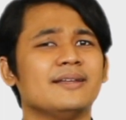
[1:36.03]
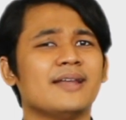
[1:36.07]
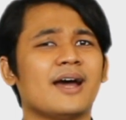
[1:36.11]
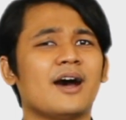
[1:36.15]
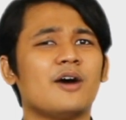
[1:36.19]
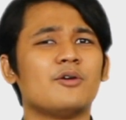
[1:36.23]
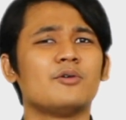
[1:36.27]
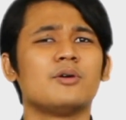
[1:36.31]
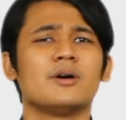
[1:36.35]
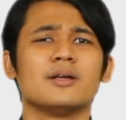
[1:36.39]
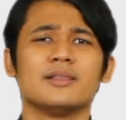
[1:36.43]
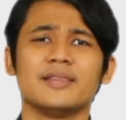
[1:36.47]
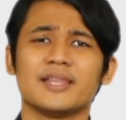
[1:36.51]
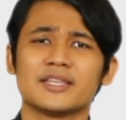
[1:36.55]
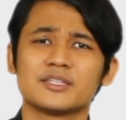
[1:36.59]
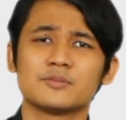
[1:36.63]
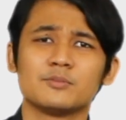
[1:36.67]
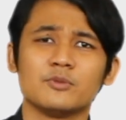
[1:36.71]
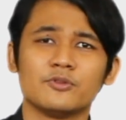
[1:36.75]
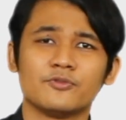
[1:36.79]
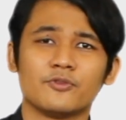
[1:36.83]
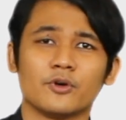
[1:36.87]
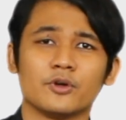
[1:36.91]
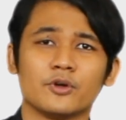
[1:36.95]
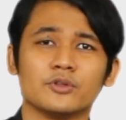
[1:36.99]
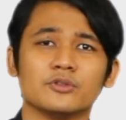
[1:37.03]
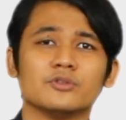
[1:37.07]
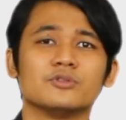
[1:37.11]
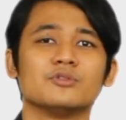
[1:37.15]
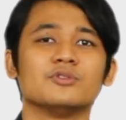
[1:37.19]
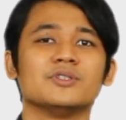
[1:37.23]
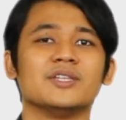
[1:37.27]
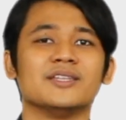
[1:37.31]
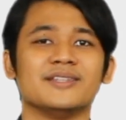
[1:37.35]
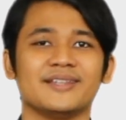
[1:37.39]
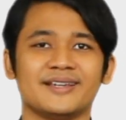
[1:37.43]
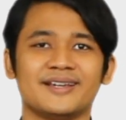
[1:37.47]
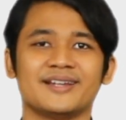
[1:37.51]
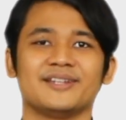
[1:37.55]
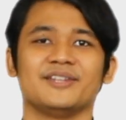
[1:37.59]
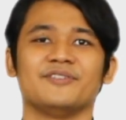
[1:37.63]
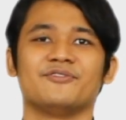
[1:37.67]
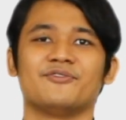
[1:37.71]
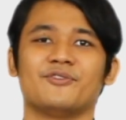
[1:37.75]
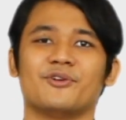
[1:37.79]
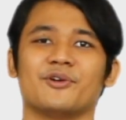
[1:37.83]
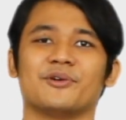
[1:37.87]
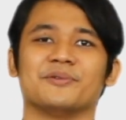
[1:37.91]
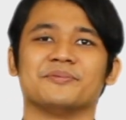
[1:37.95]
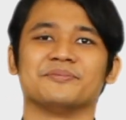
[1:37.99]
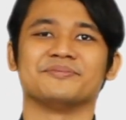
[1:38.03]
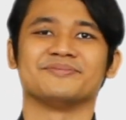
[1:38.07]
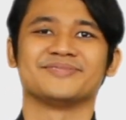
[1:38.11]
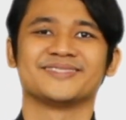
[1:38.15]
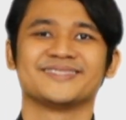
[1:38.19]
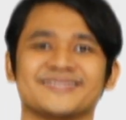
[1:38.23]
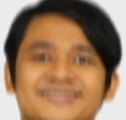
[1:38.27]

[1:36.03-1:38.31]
Now let's move on to the negative form.